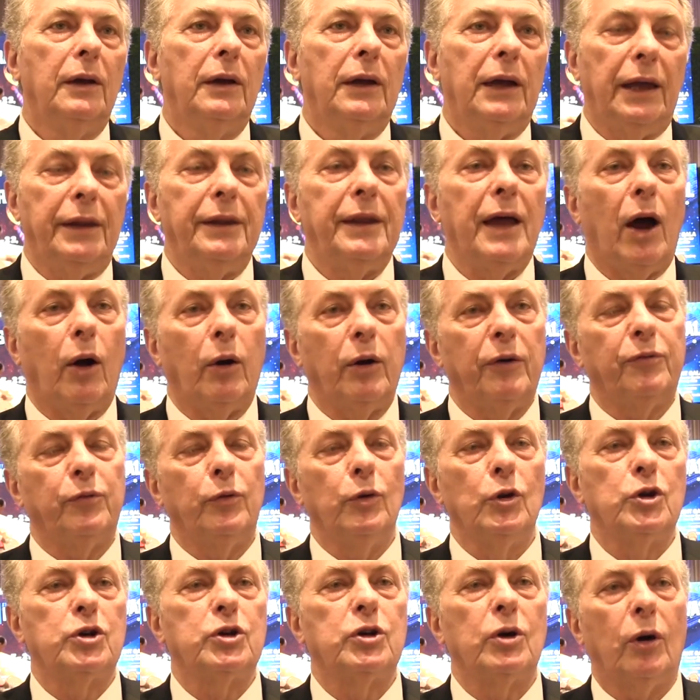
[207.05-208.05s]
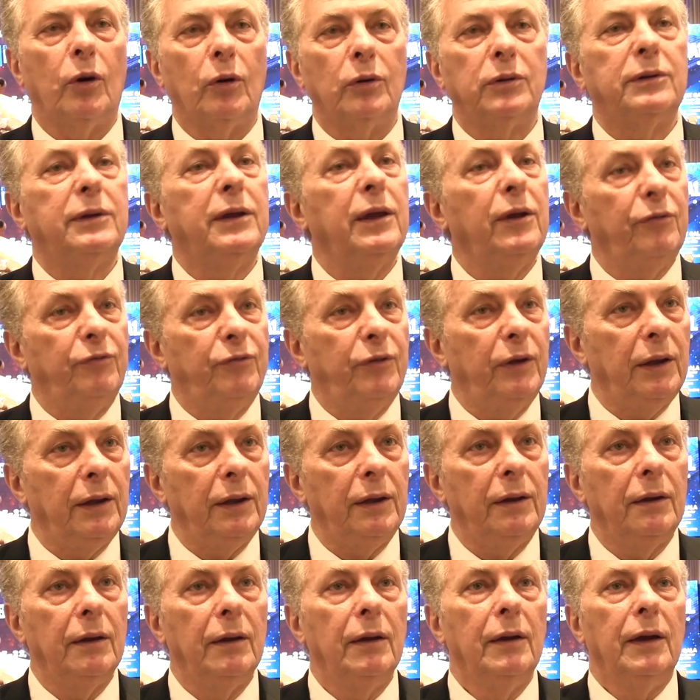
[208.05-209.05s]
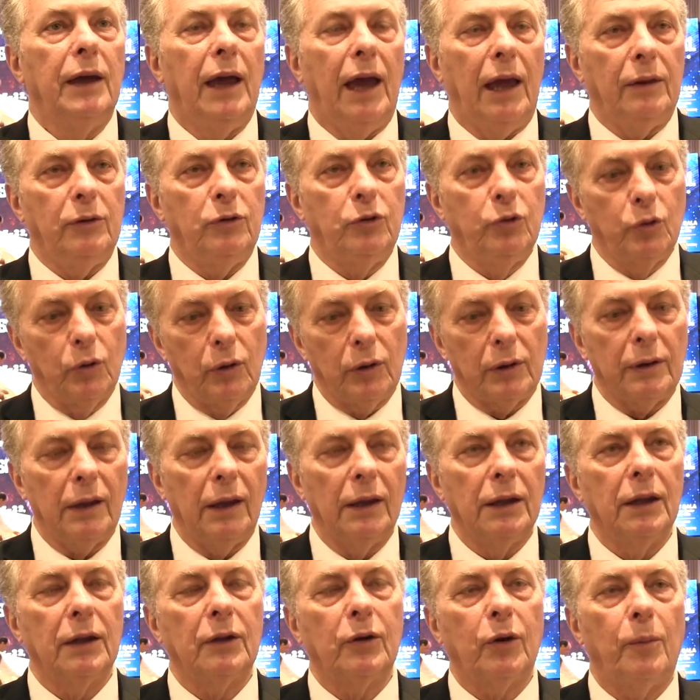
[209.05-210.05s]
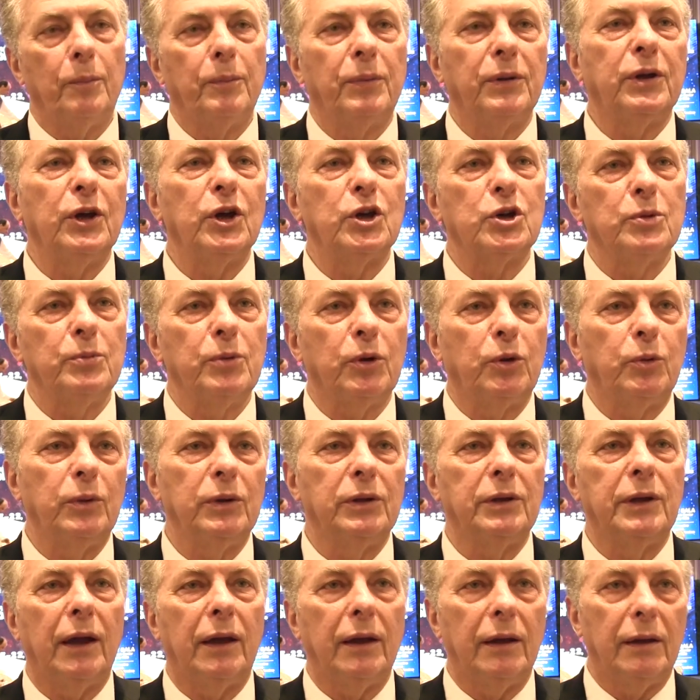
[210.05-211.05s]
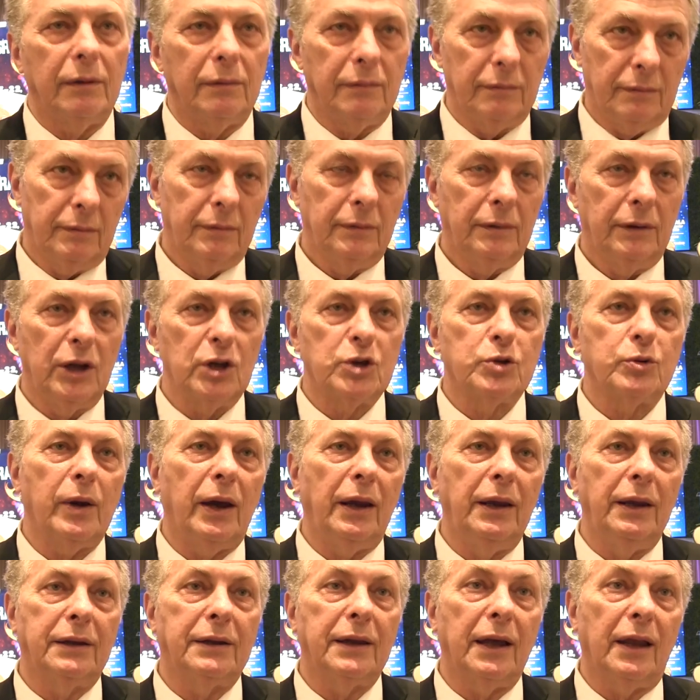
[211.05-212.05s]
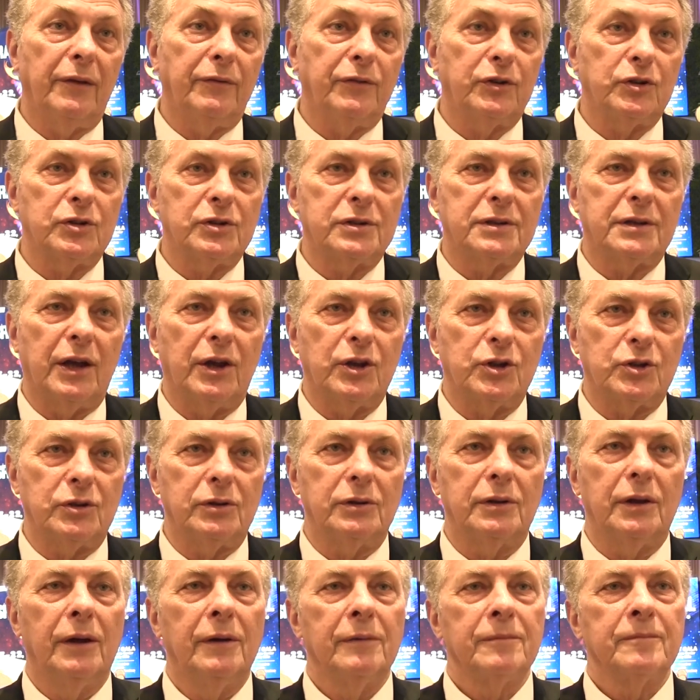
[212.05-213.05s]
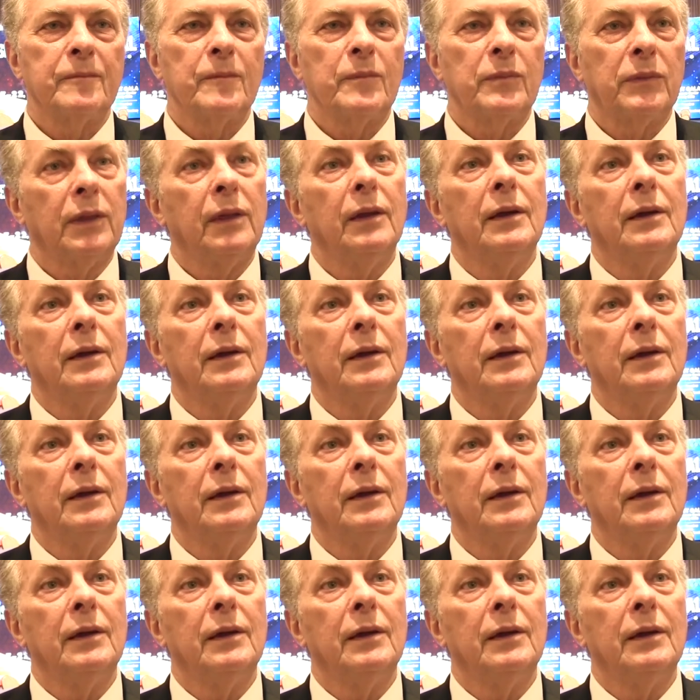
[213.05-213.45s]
And now if we show TV and do a little competition between the Israeli television station,